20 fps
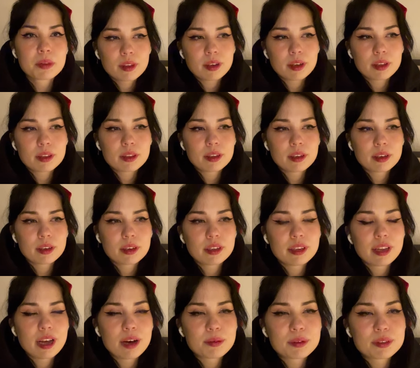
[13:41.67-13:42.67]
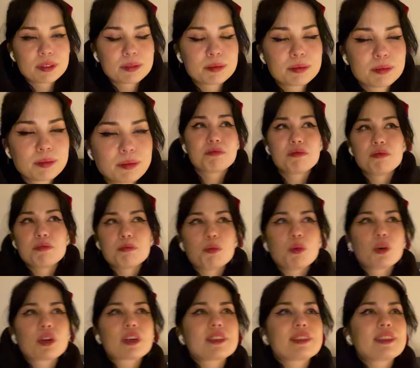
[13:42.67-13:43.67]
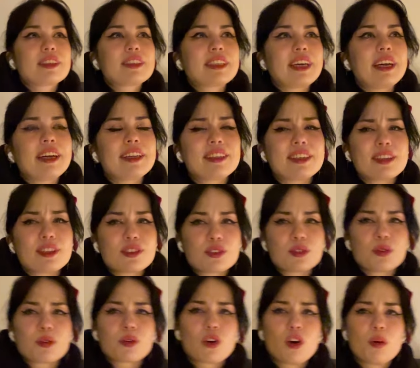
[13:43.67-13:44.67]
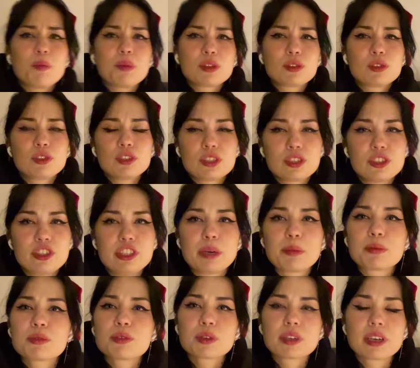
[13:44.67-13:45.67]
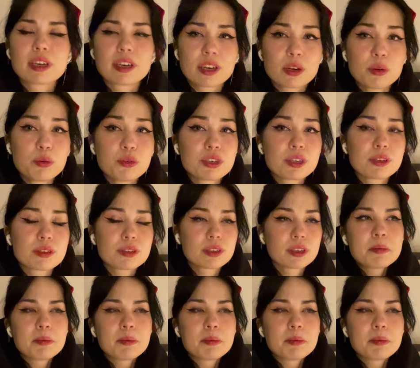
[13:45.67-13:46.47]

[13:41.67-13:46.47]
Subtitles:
I think in our modern society, it's so common to just jump to conclusions,